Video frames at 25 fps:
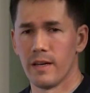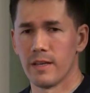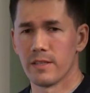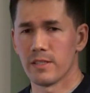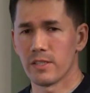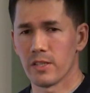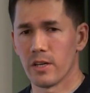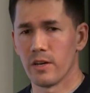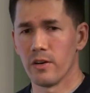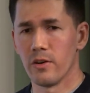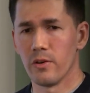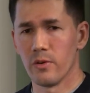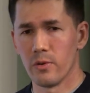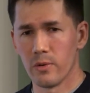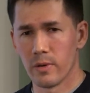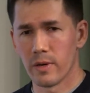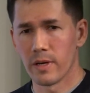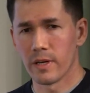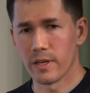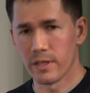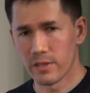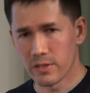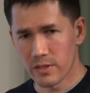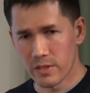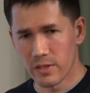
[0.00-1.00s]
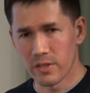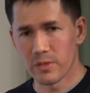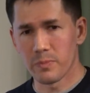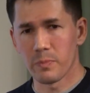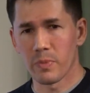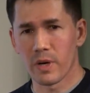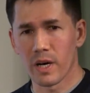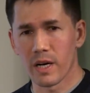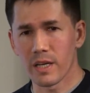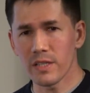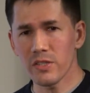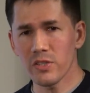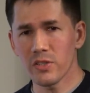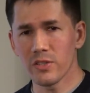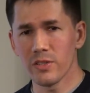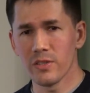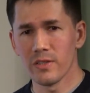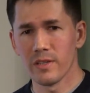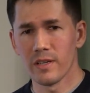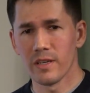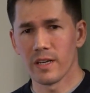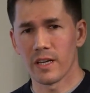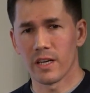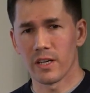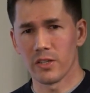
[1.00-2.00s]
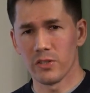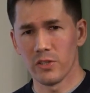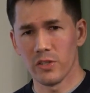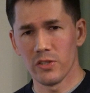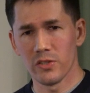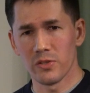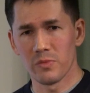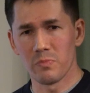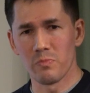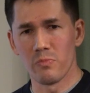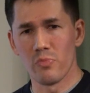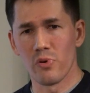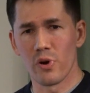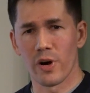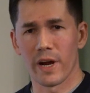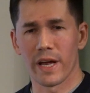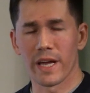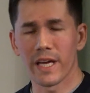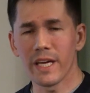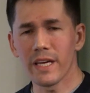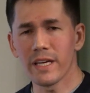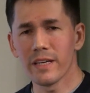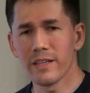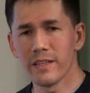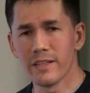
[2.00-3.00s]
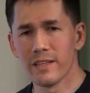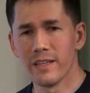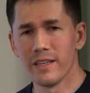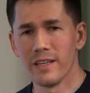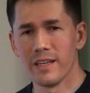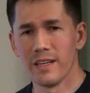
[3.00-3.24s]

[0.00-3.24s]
So it passed, it didn't break.